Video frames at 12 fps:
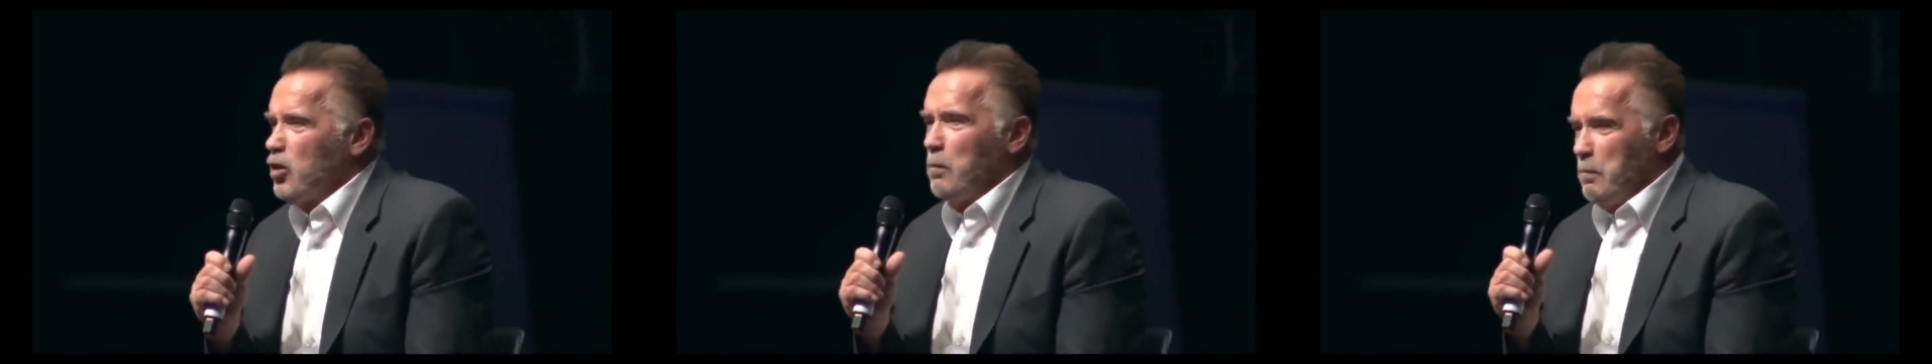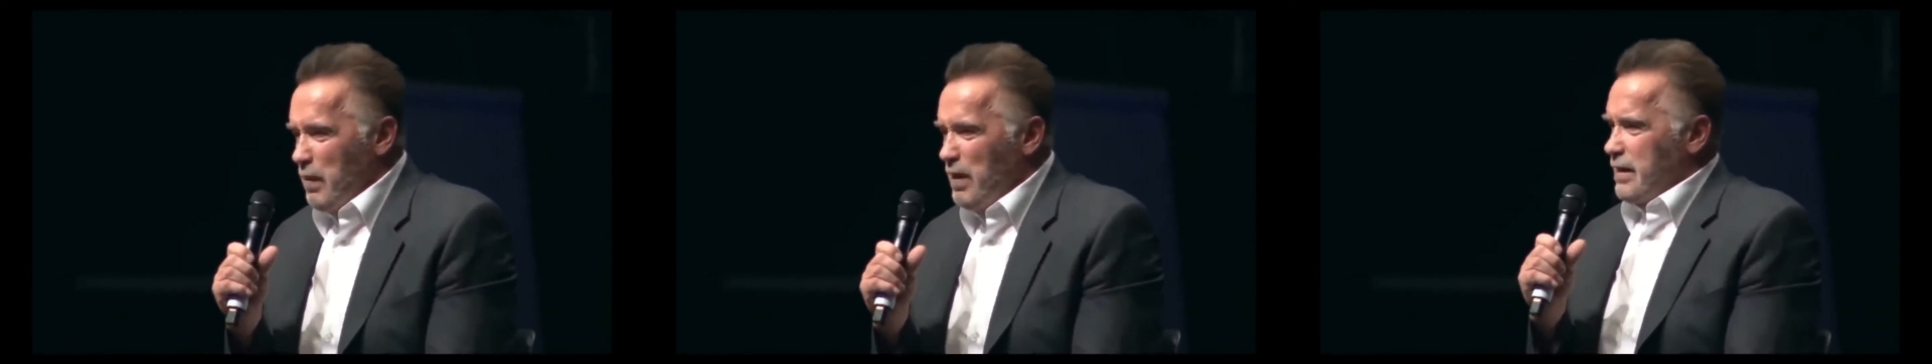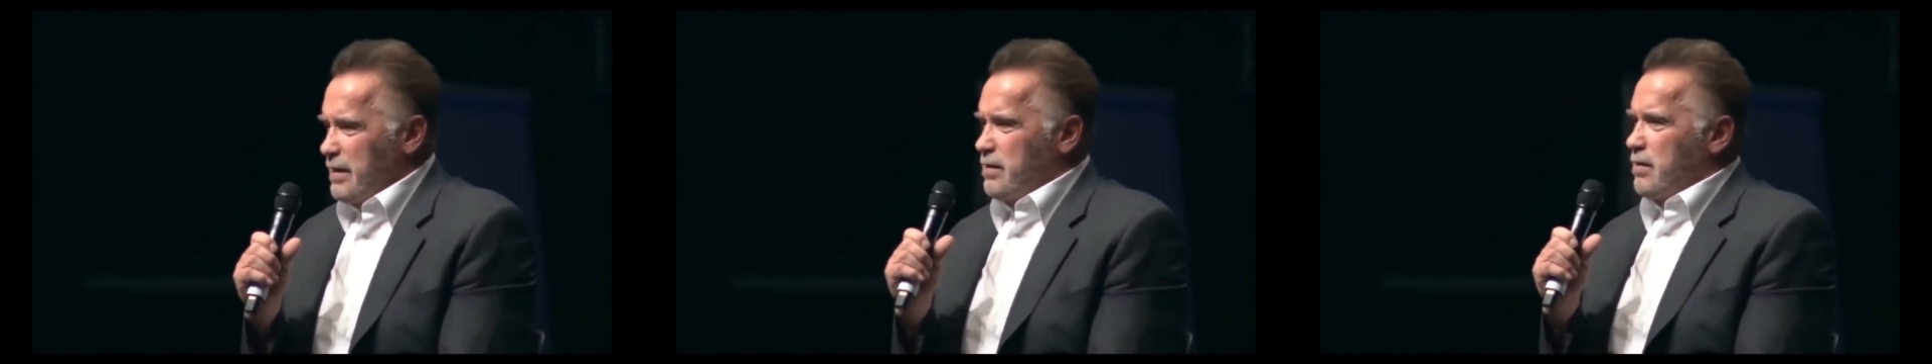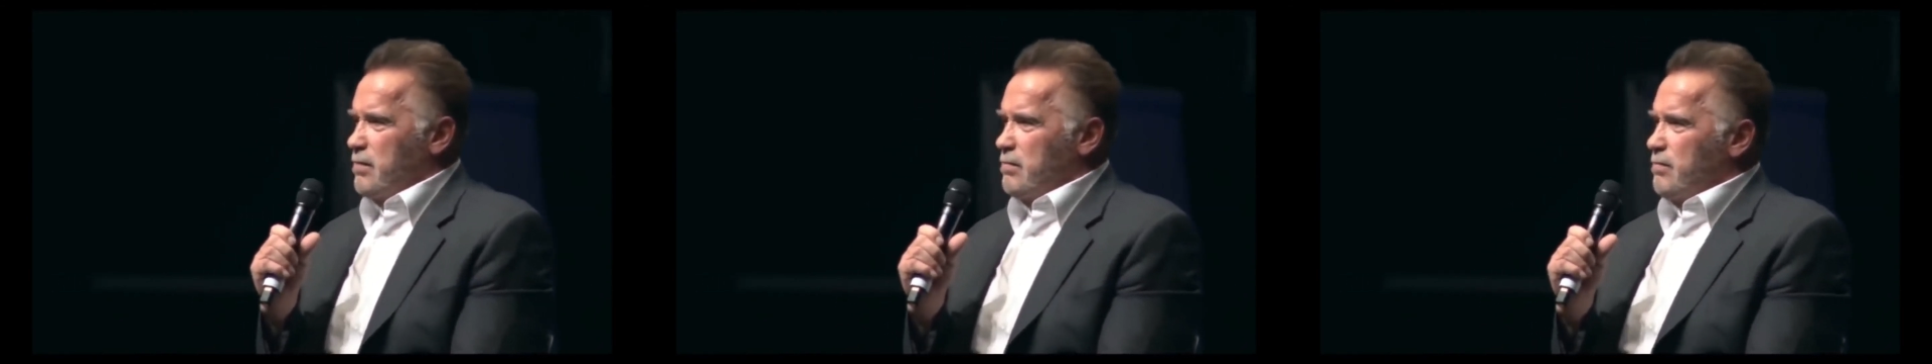complete
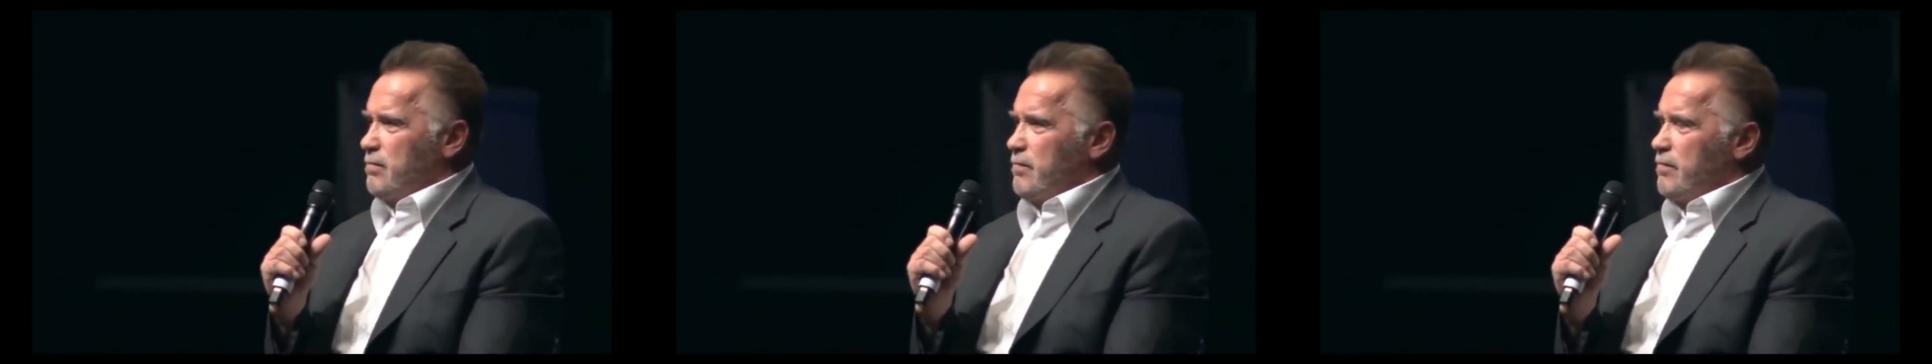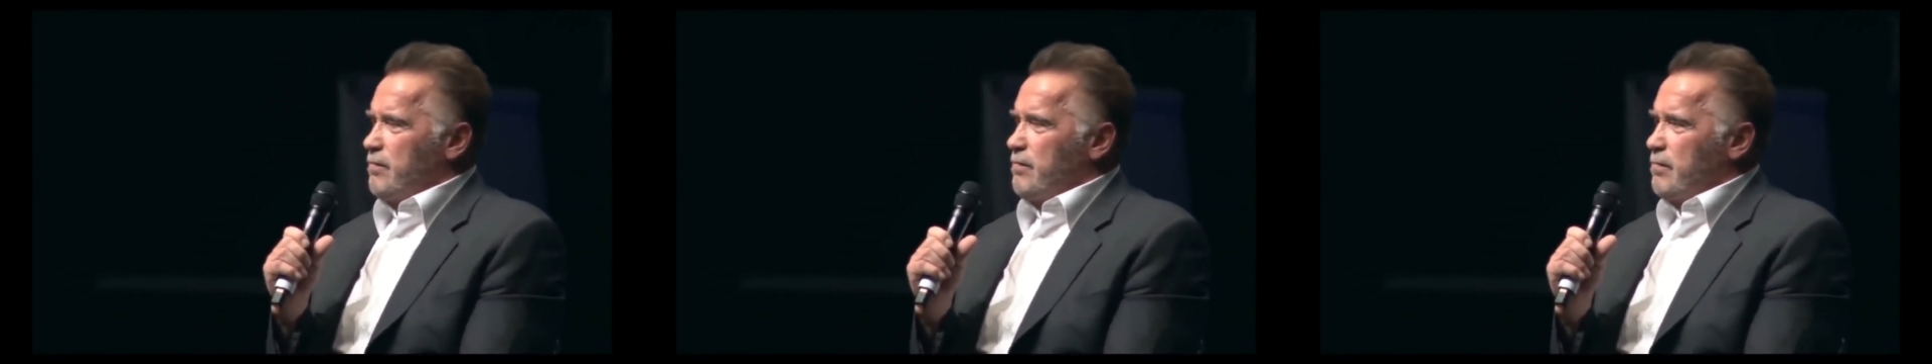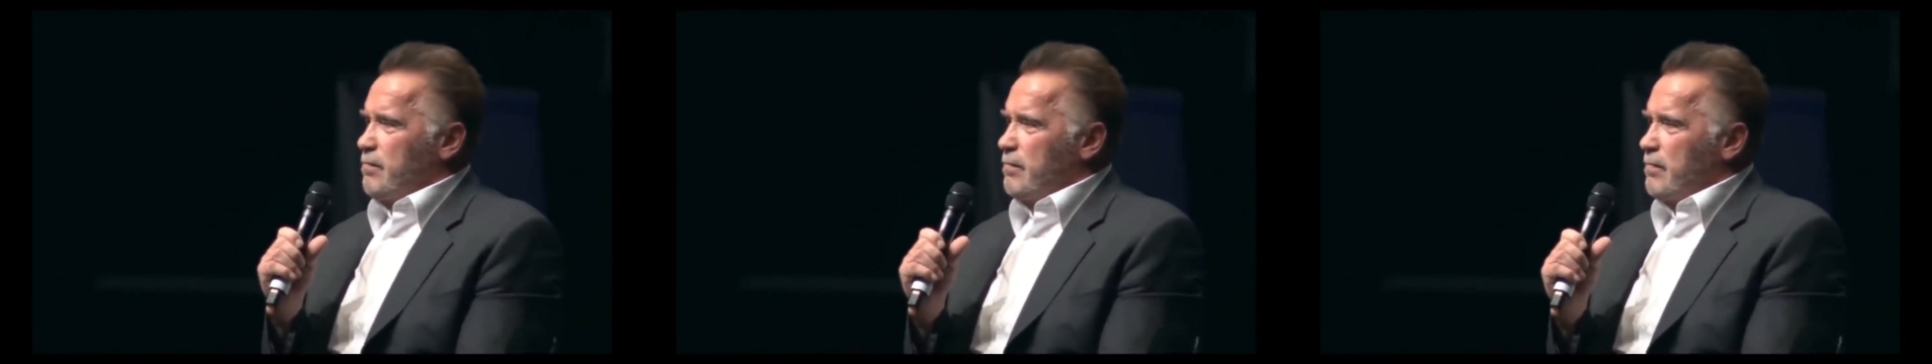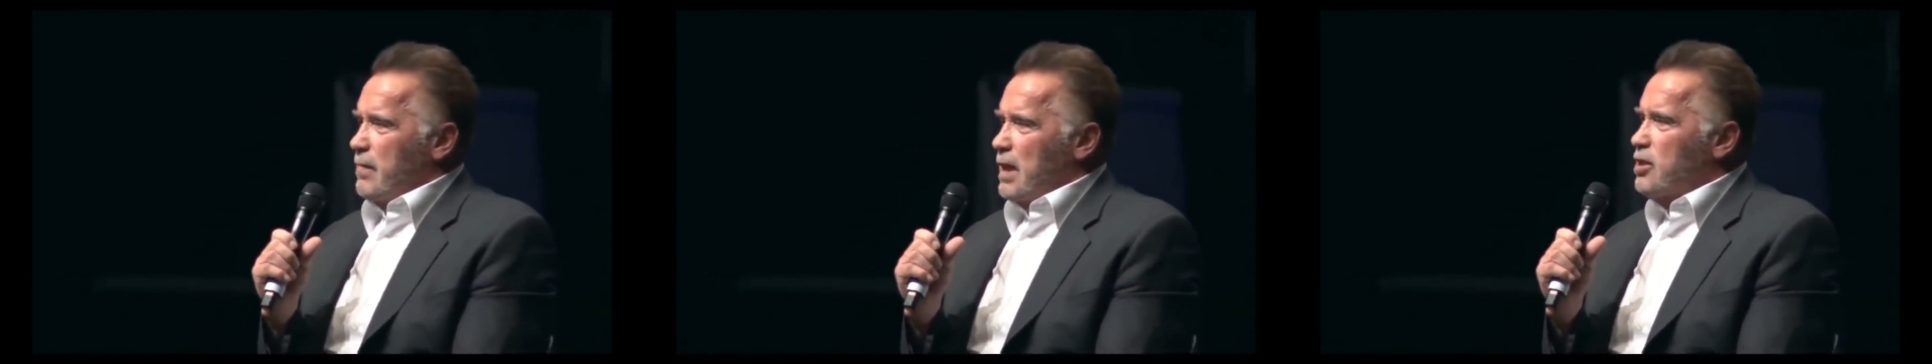
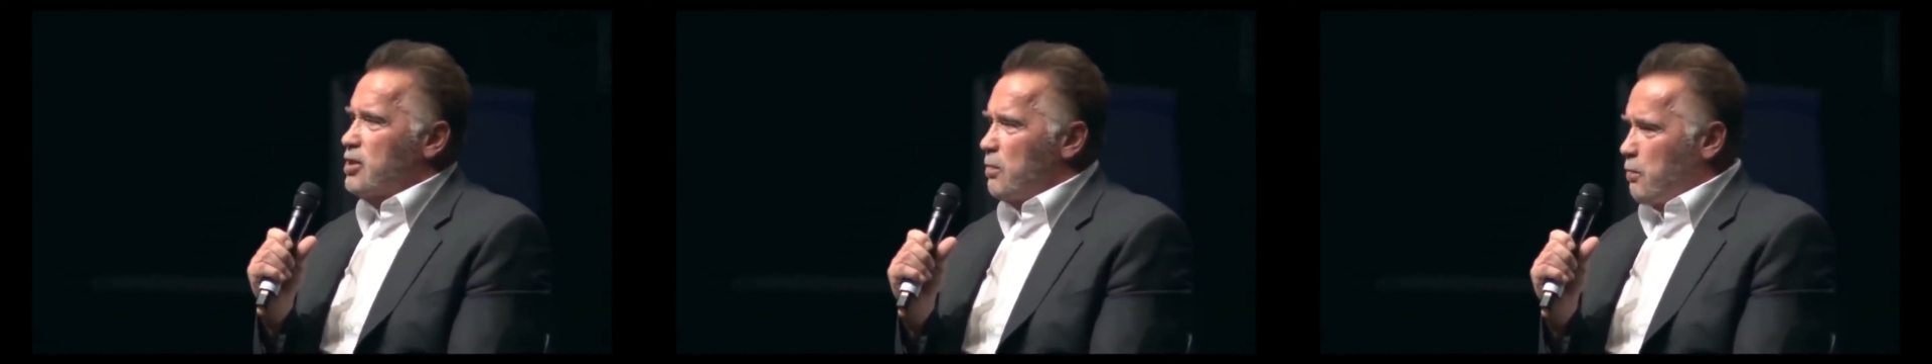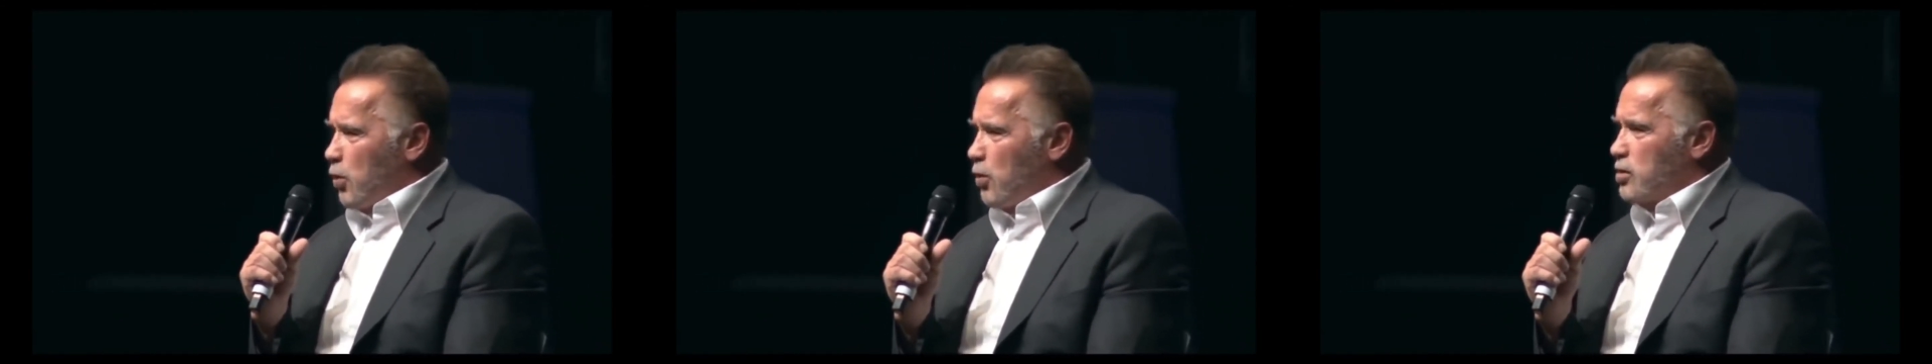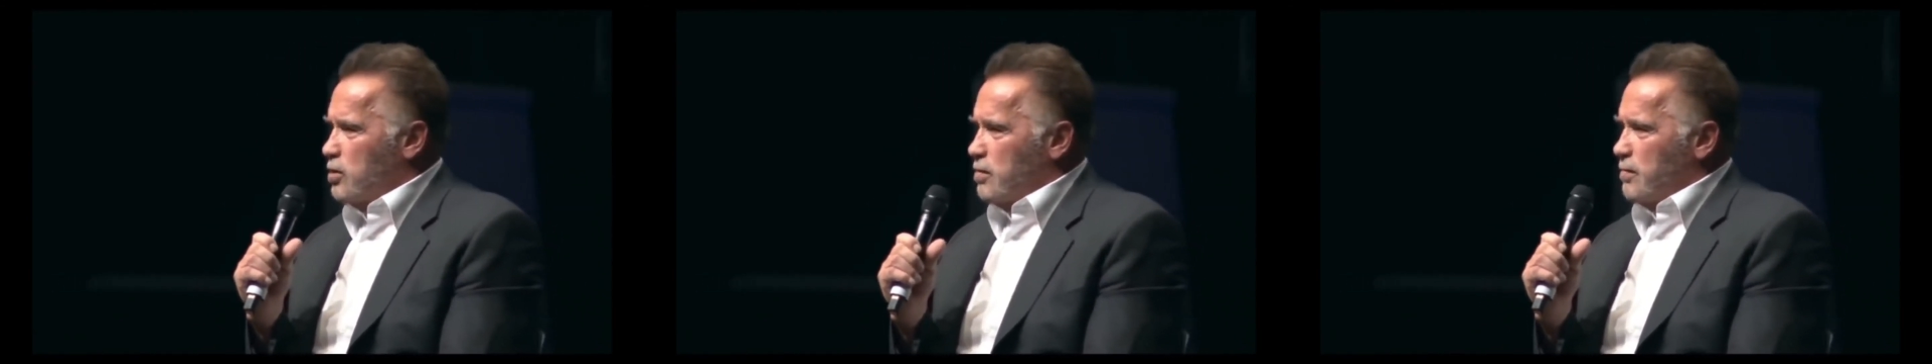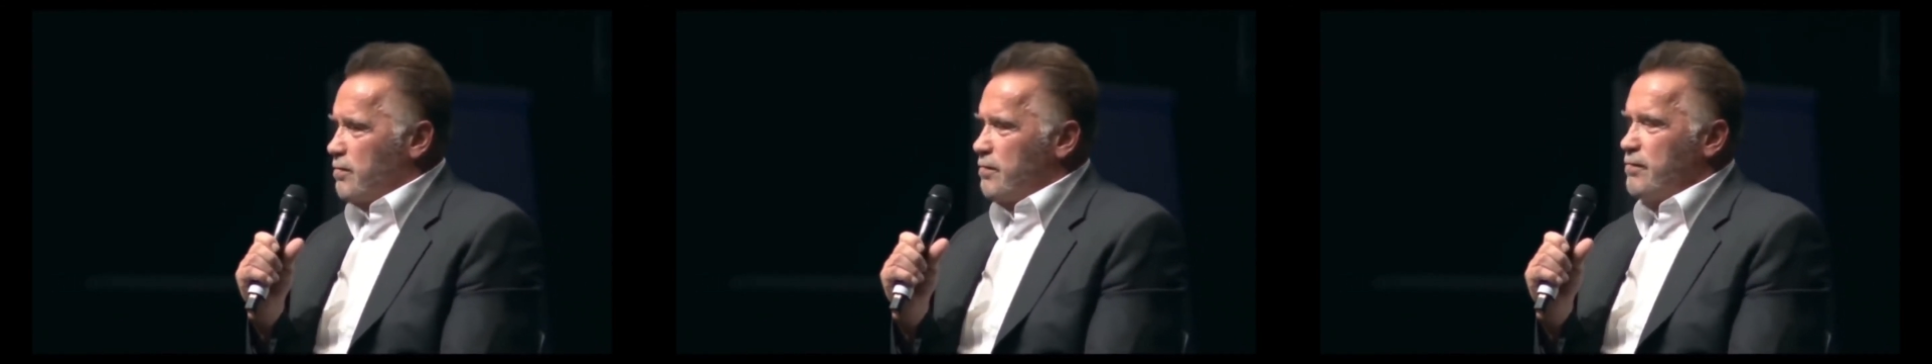as a person